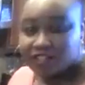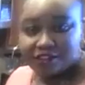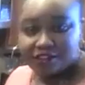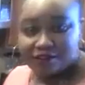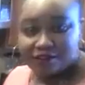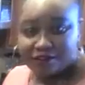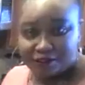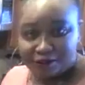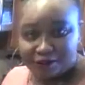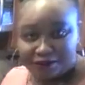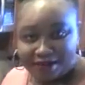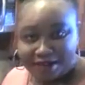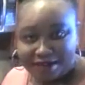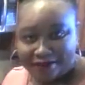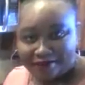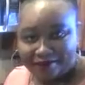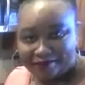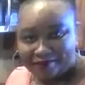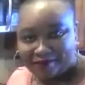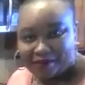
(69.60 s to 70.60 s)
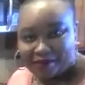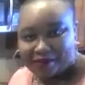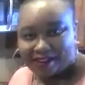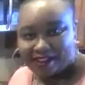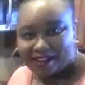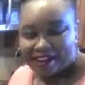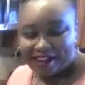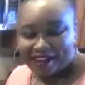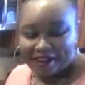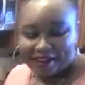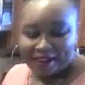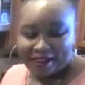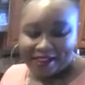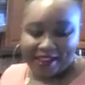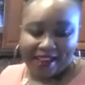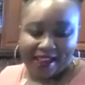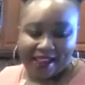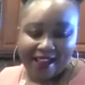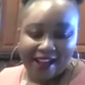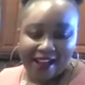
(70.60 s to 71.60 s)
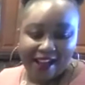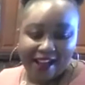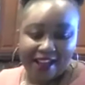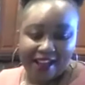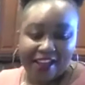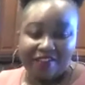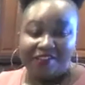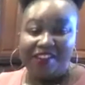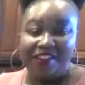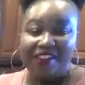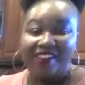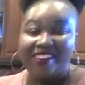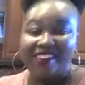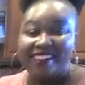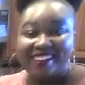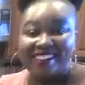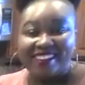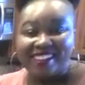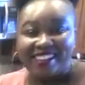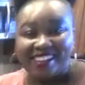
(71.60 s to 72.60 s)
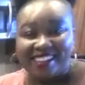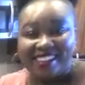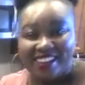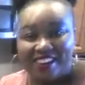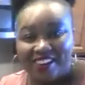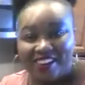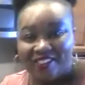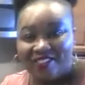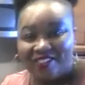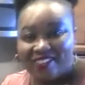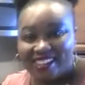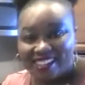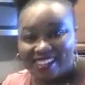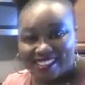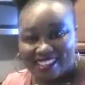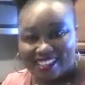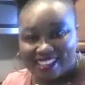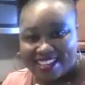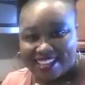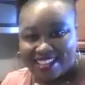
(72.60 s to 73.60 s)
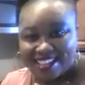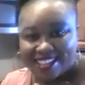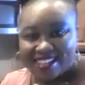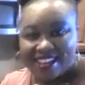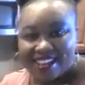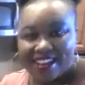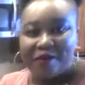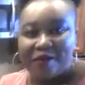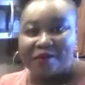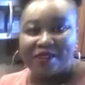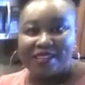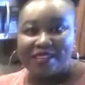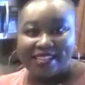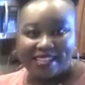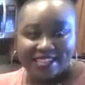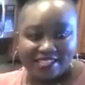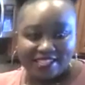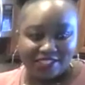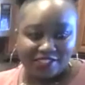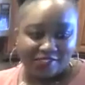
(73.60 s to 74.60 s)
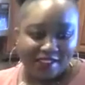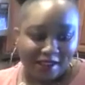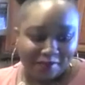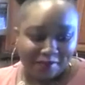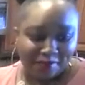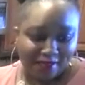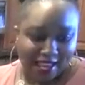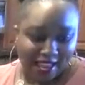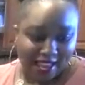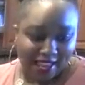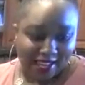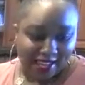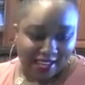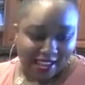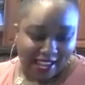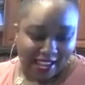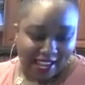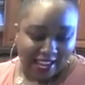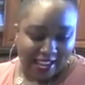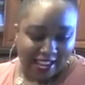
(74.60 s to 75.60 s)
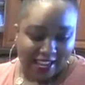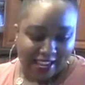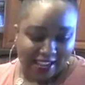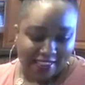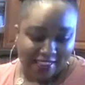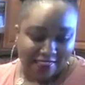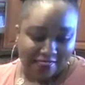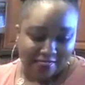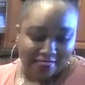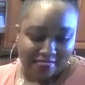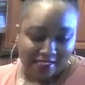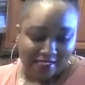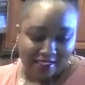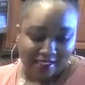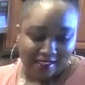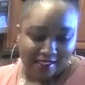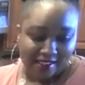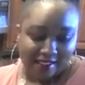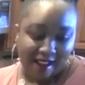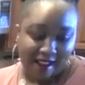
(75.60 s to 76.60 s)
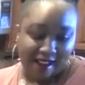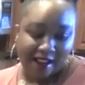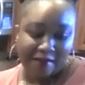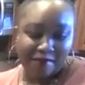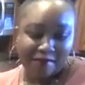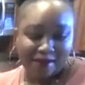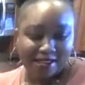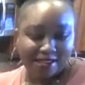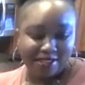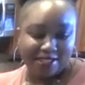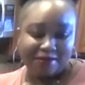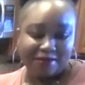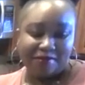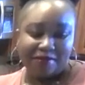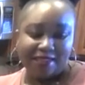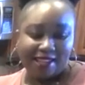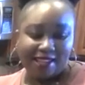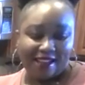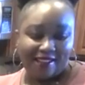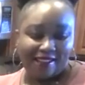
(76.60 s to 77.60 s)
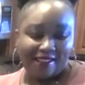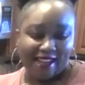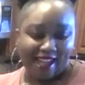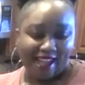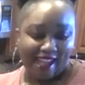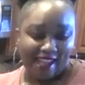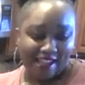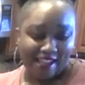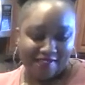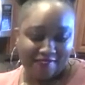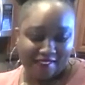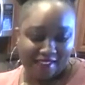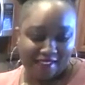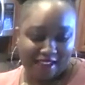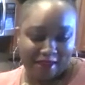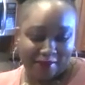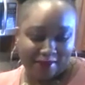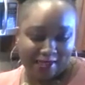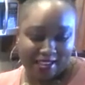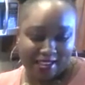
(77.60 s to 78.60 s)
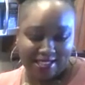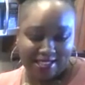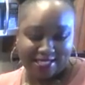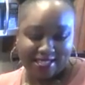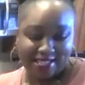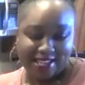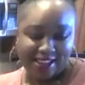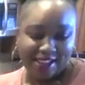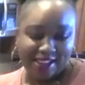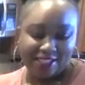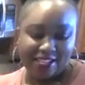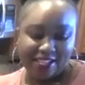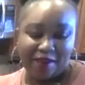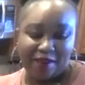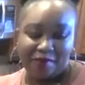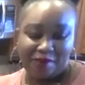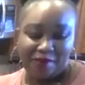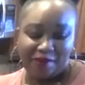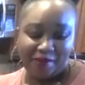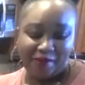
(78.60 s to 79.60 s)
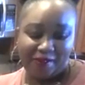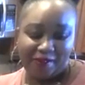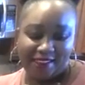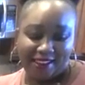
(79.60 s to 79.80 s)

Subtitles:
Foodie. Okay. If you're cooking along with us, please drop that in the comments below. Hey family, I see y'all jumping on.